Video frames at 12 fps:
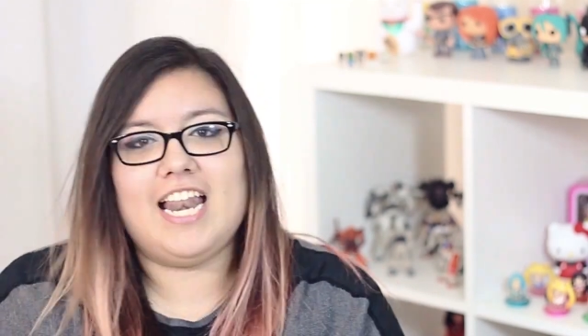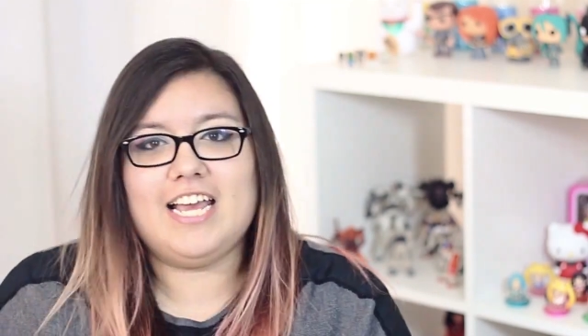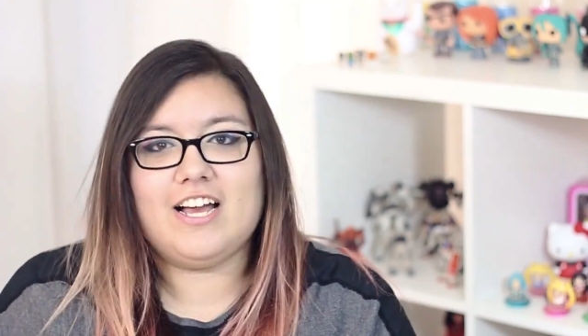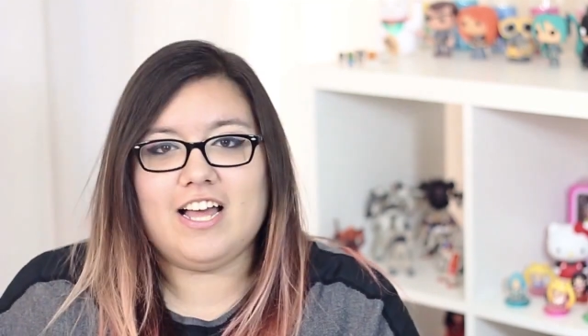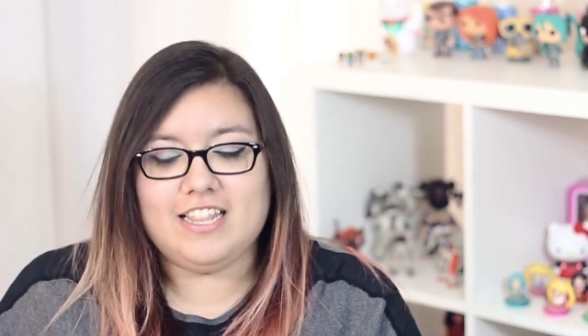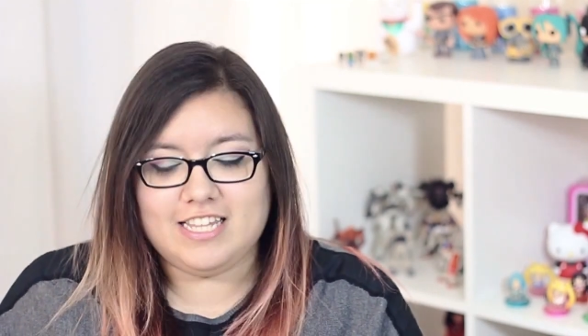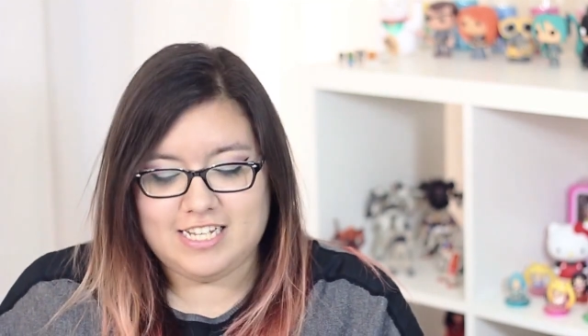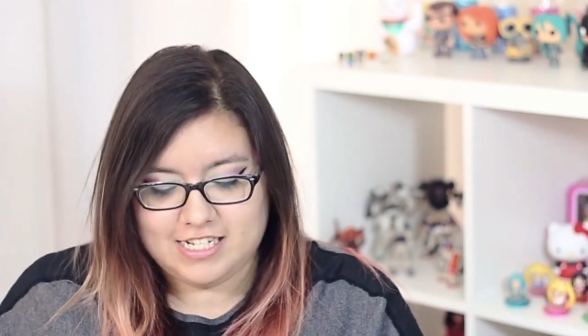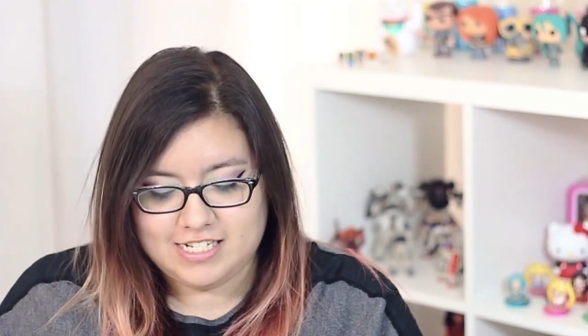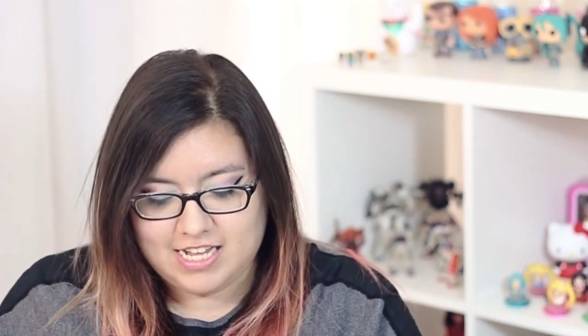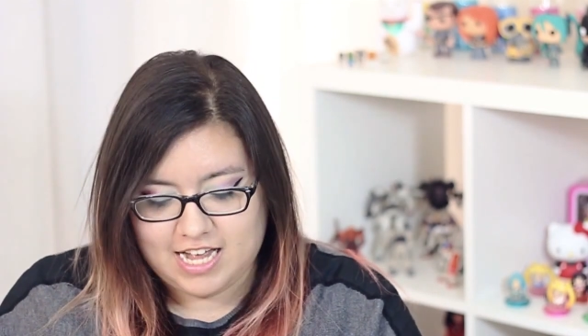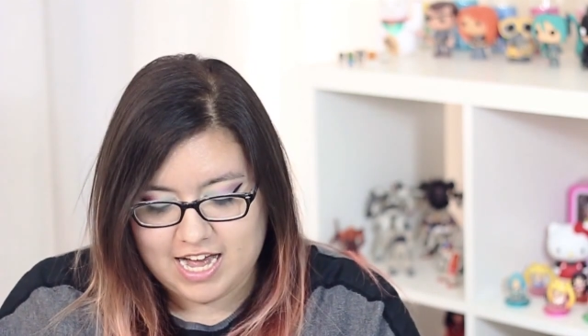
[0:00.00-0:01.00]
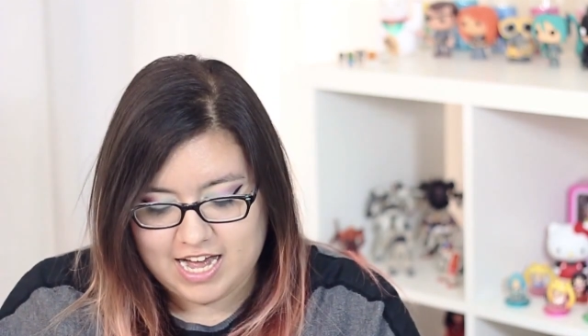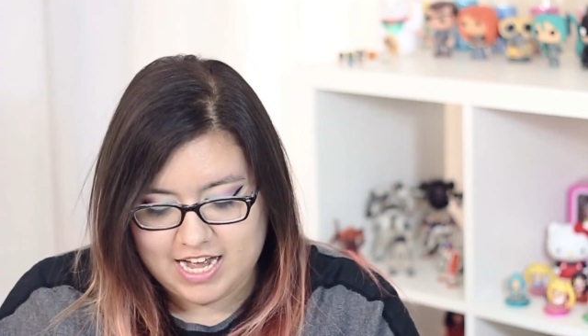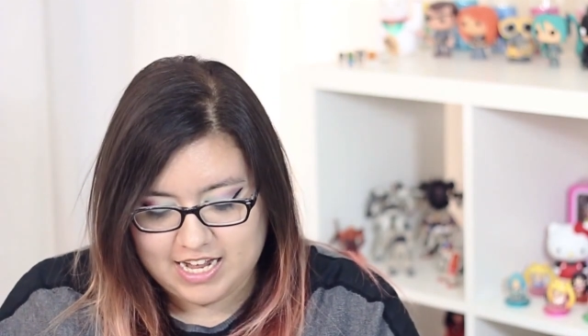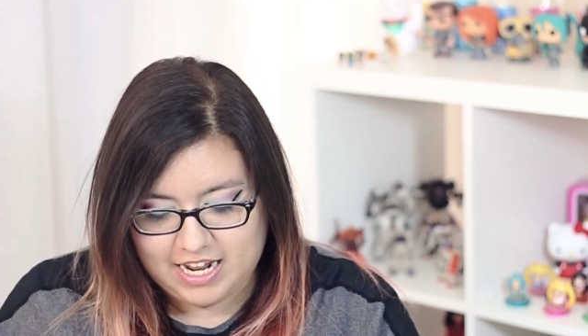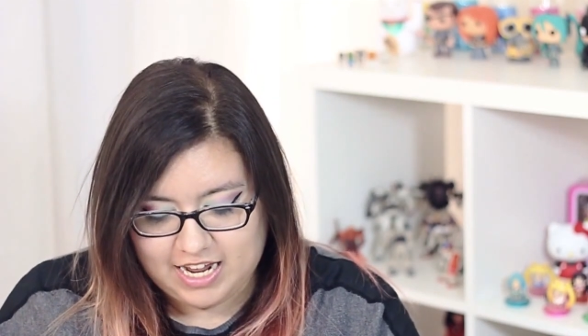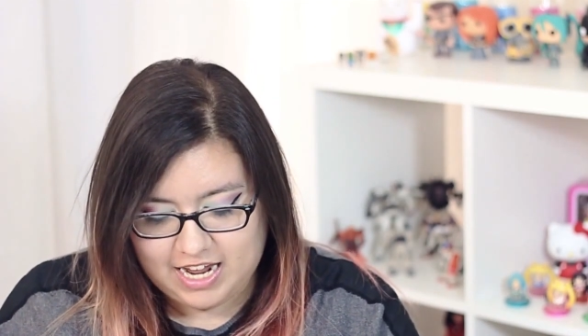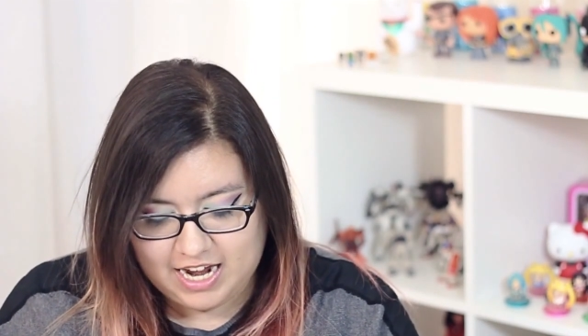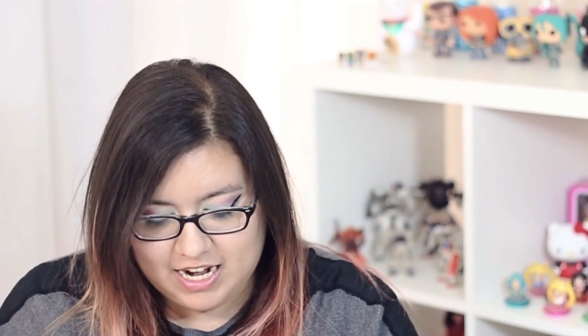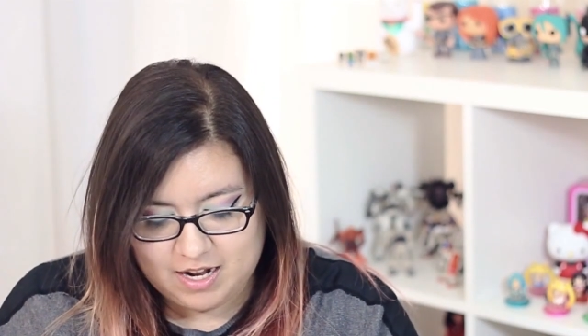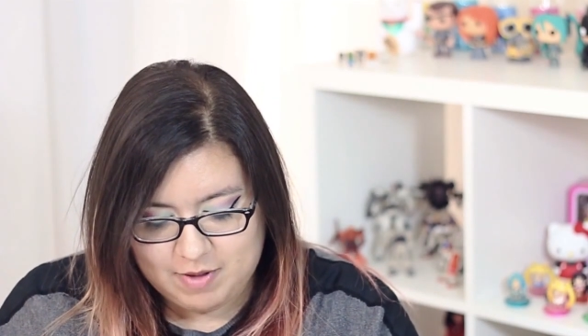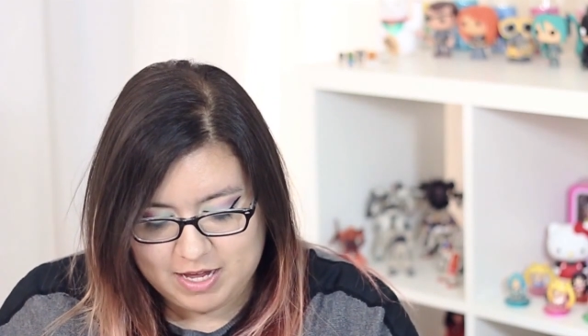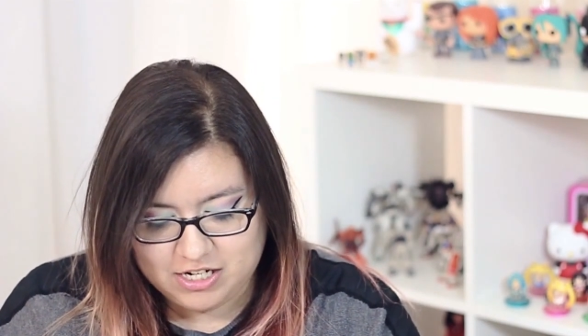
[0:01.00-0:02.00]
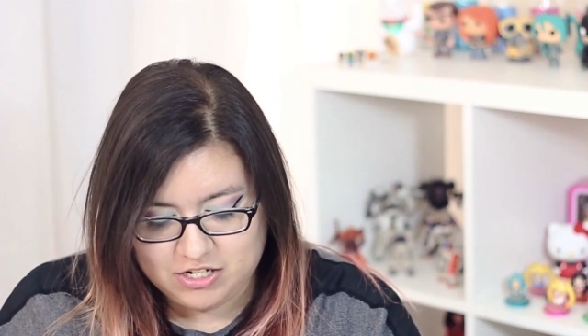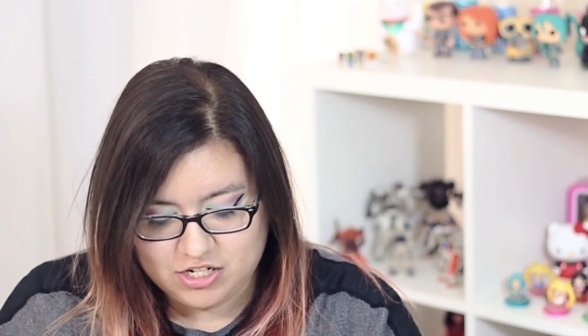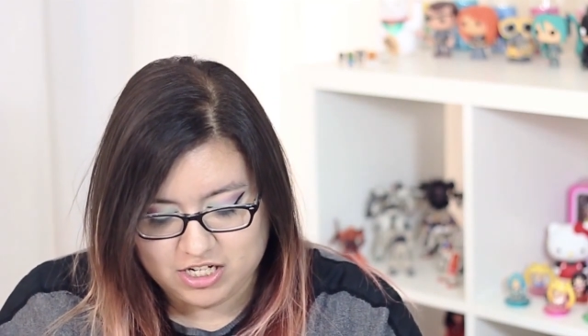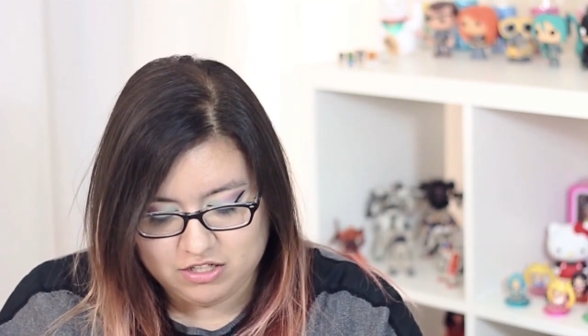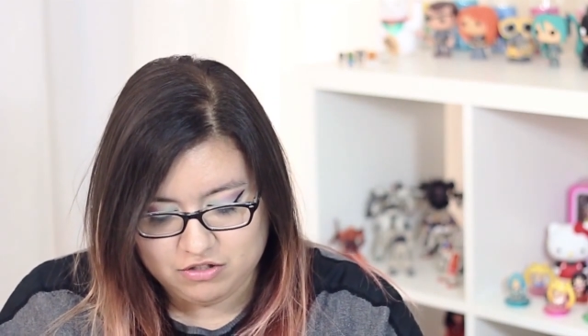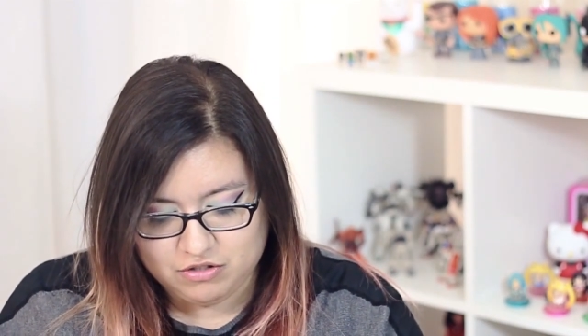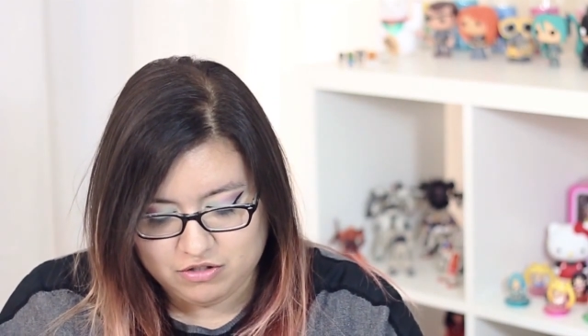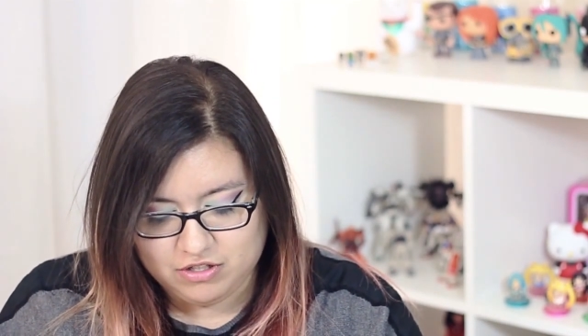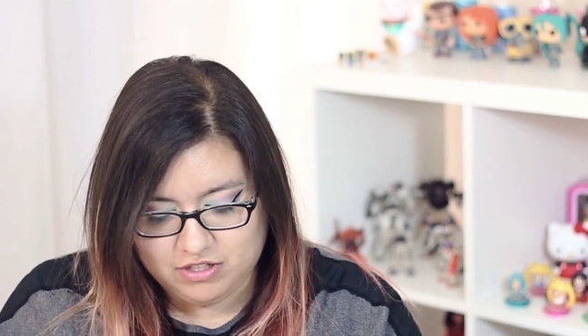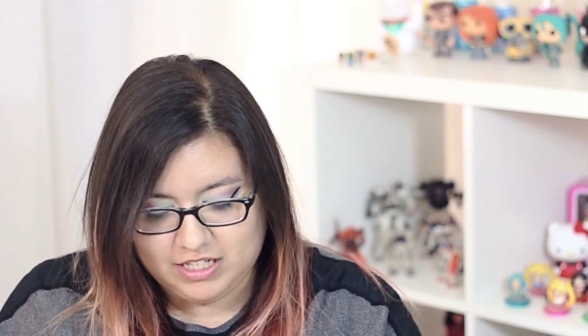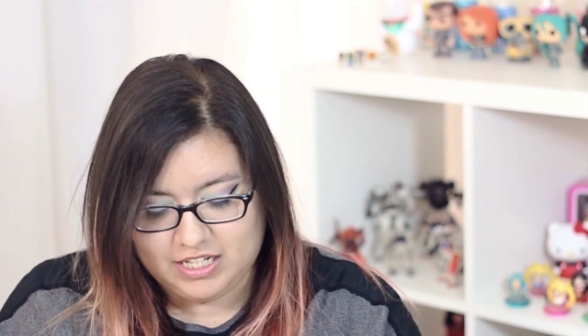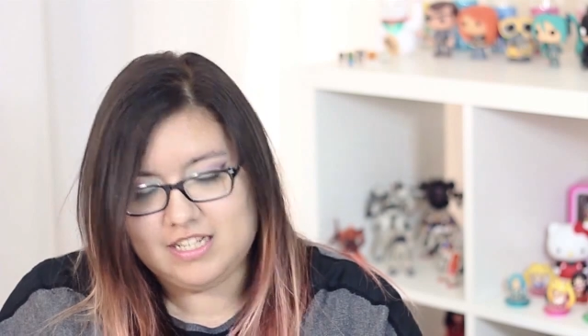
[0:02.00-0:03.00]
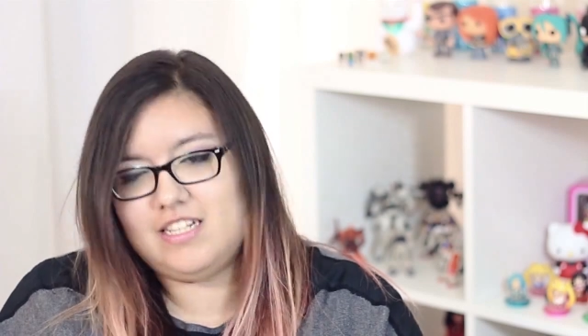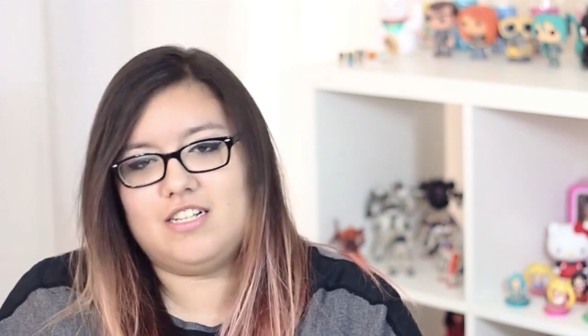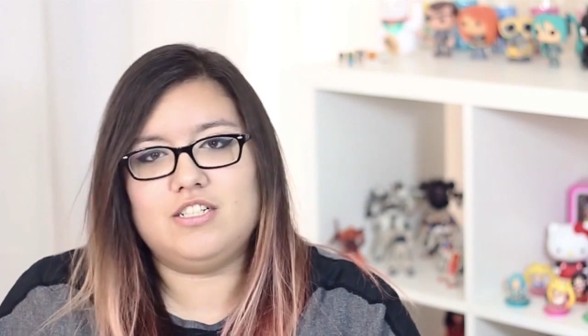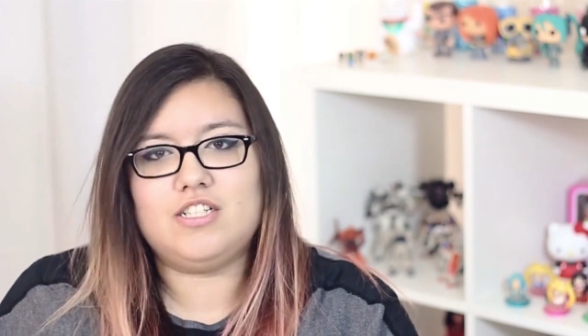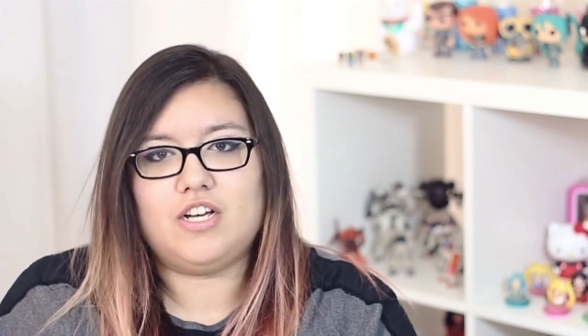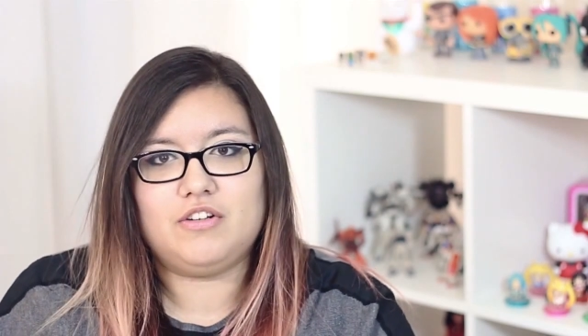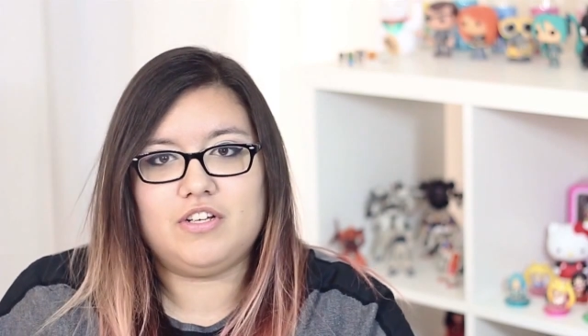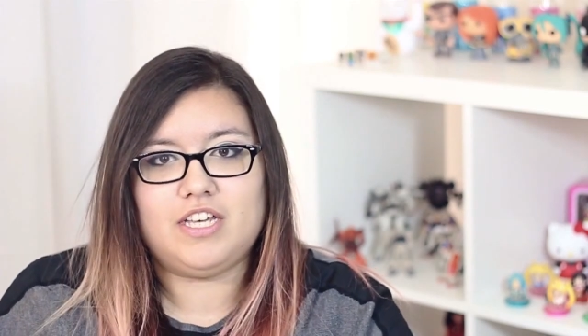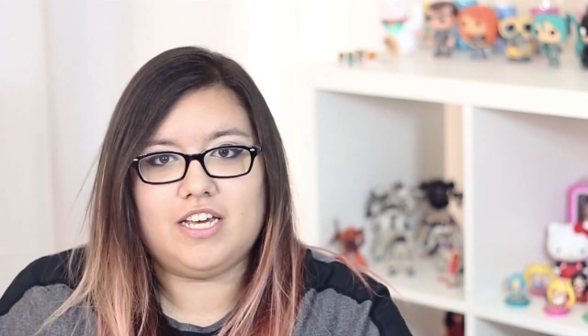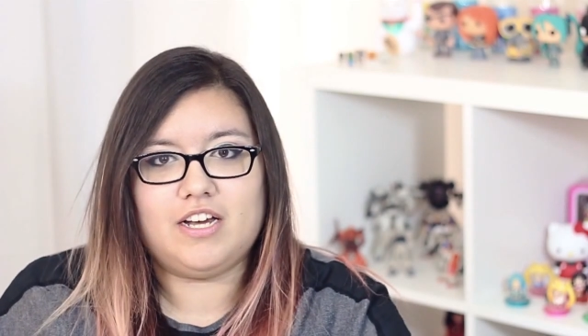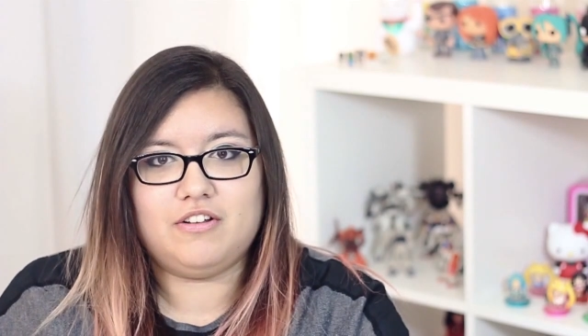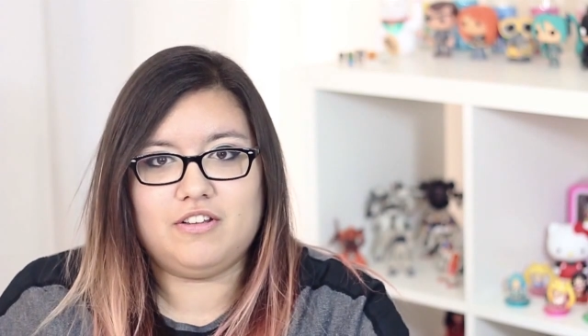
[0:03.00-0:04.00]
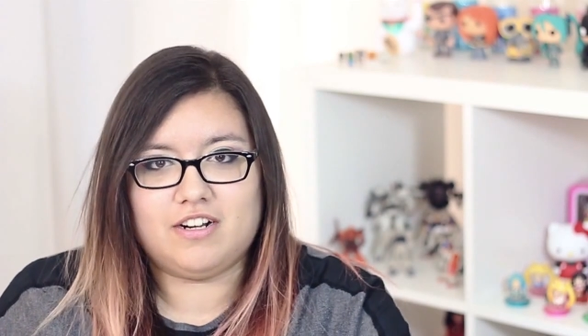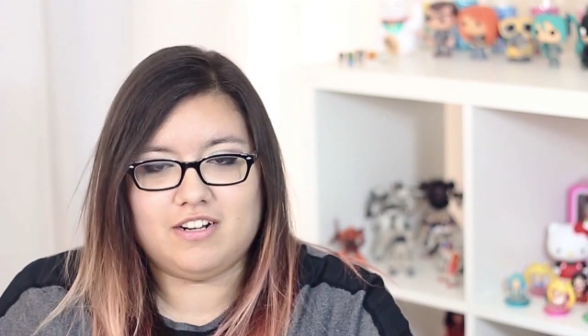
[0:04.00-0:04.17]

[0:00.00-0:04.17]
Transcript: And I got these at Anime Jungle in Little Tokyo.